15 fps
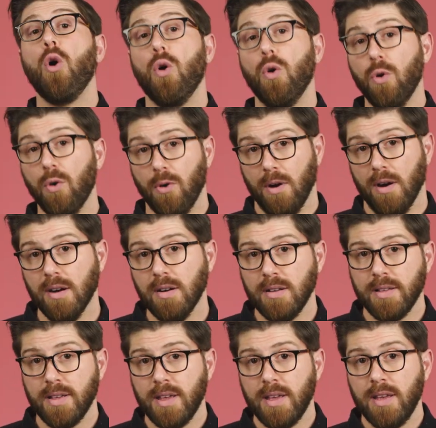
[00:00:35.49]

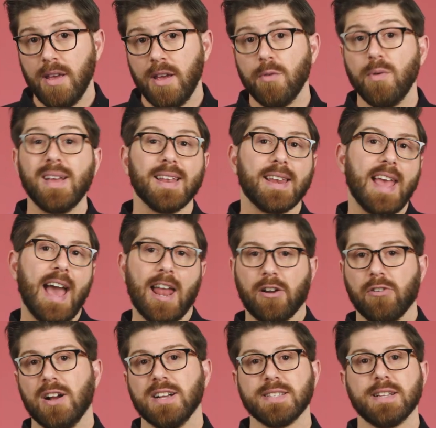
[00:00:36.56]
Or we could
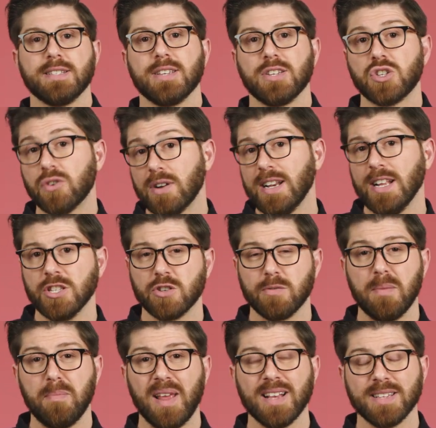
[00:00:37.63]
categorize it as a string
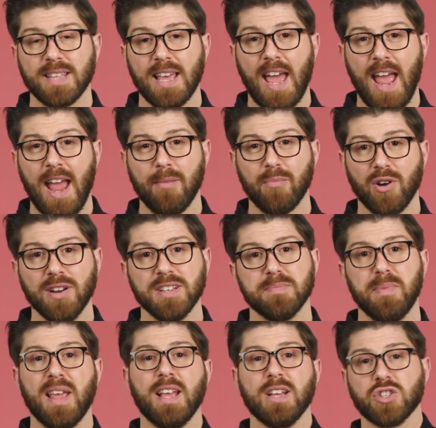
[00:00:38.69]
instrument because the hammer is
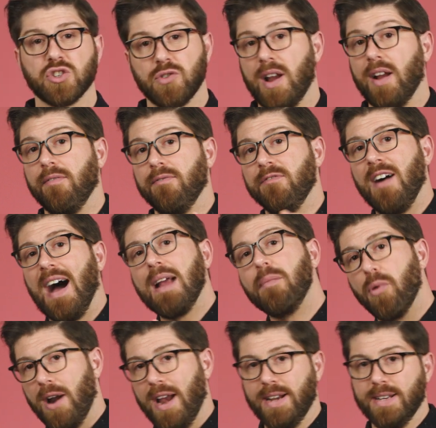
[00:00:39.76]
making a string
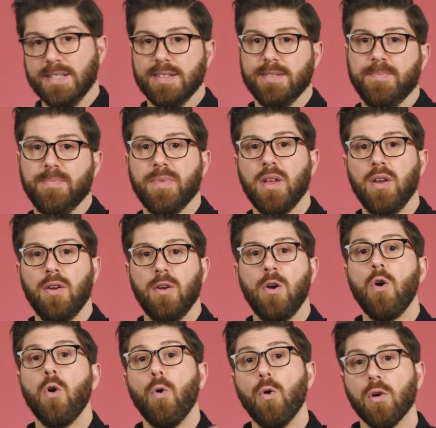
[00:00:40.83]
vibrate.
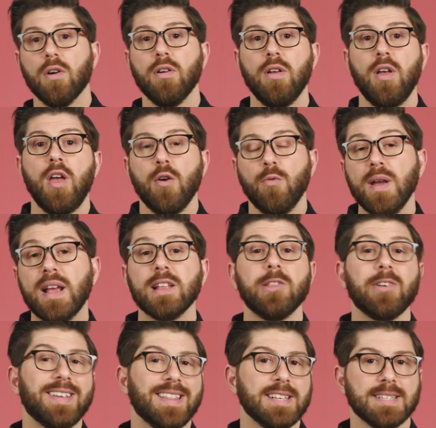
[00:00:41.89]
Or we could
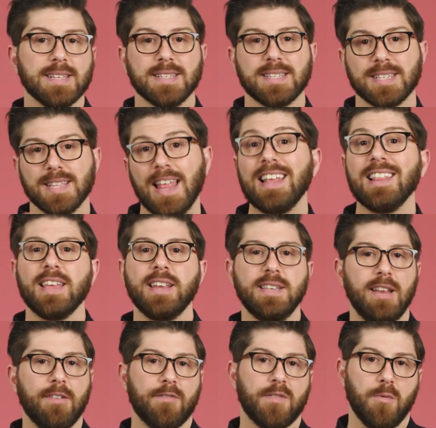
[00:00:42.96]
look at this a slightly
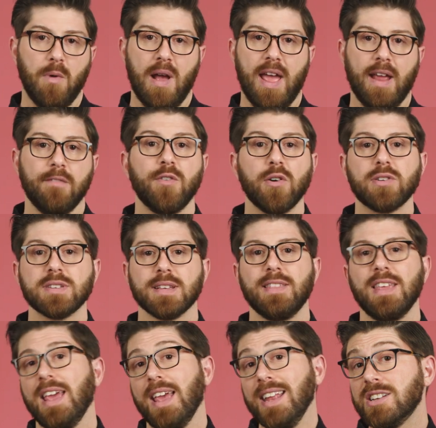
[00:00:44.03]
different way and focus on
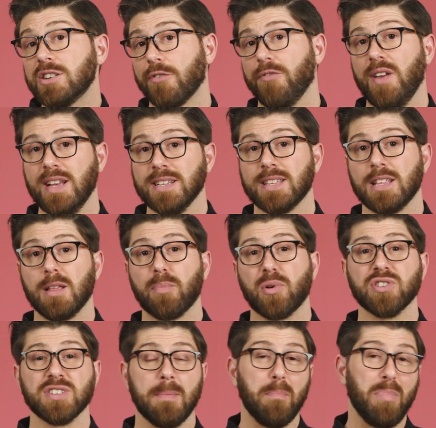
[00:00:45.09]
the interface that the
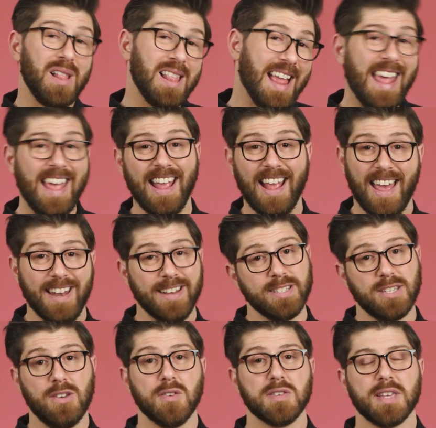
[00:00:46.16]
person playing it
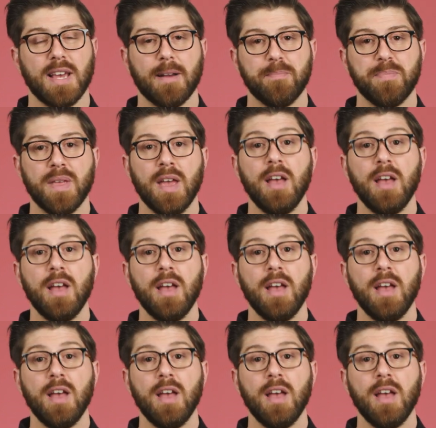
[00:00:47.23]
is using.